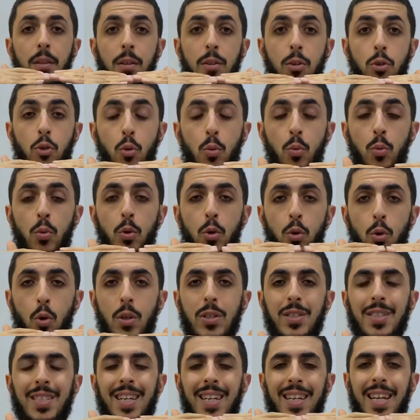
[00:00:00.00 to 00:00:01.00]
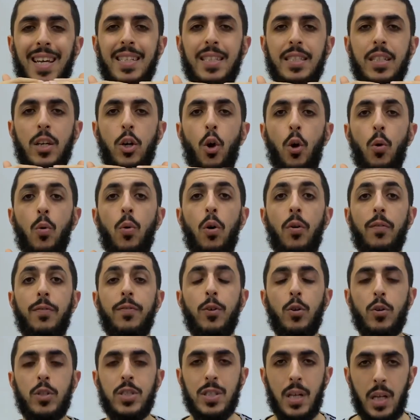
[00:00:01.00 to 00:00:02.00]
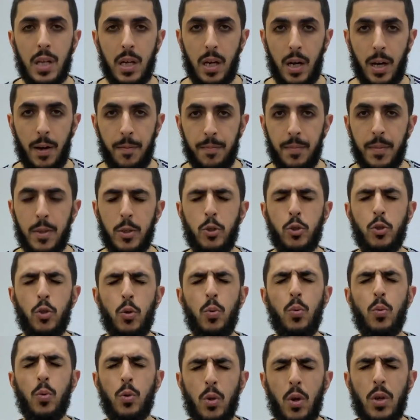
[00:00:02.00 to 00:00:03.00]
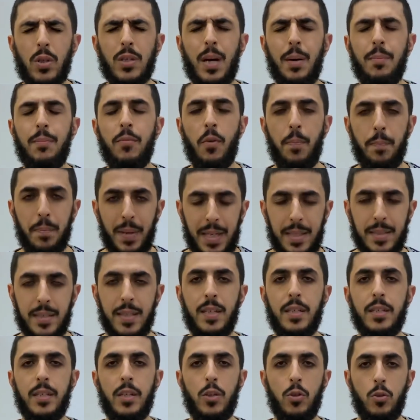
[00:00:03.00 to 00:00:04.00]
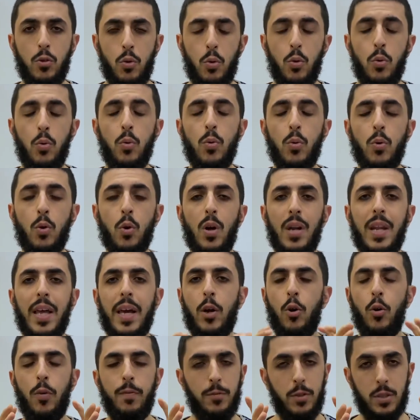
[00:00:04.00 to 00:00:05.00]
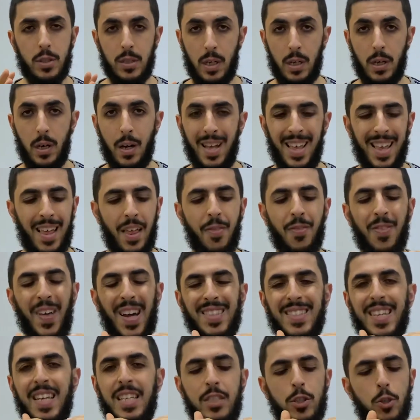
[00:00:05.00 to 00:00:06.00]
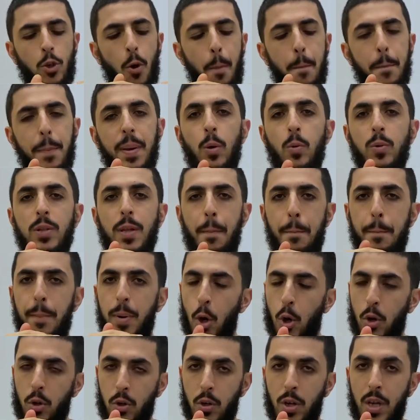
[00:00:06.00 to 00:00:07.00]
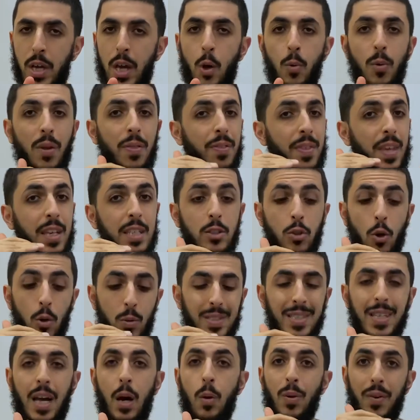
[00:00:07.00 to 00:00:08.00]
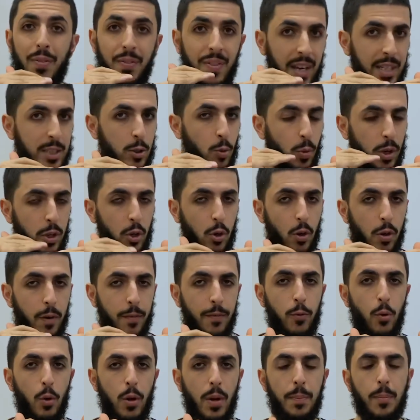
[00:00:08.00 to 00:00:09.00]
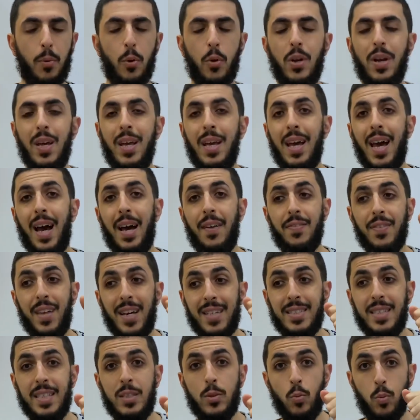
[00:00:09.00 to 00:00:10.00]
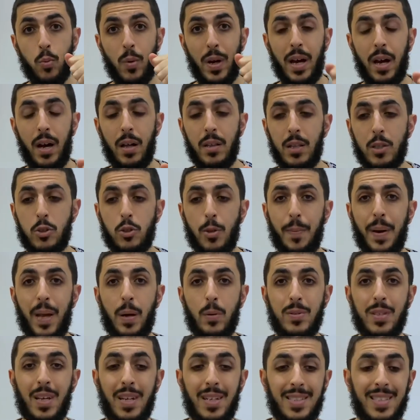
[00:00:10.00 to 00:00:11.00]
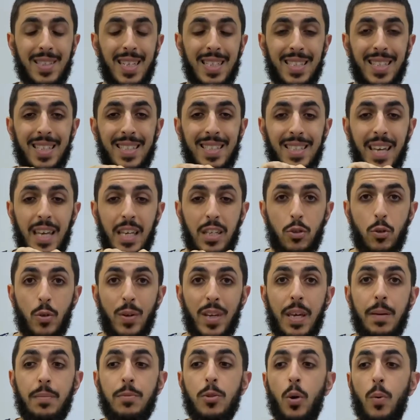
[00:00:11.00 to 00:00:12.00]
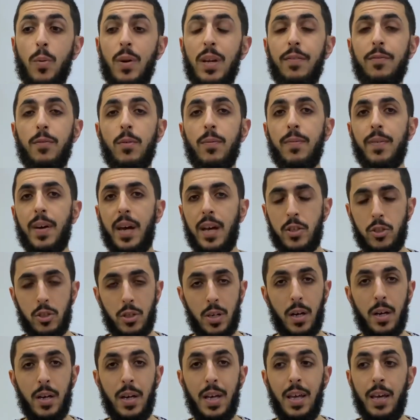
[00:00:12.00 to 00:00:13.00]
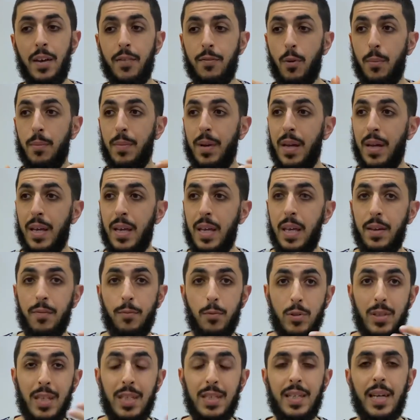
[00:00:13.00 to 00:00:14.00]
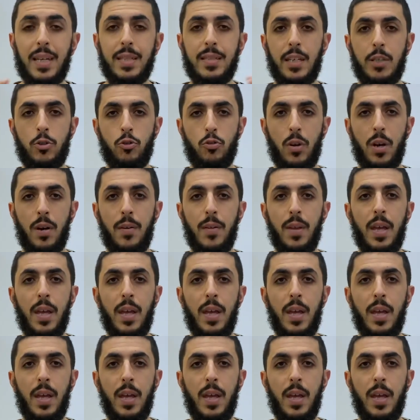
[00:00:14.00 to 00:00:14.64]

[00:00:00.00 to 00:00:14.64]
Do not let go of your salah. Do not, I'm repeating it, do not let go of your salah. That is your building block. When things go sour, that's what you're going to fall upon. And that is where Allah subhanahu wa ta'ala says it takes you, keeps you away from fahsha, from evil deeds, etc.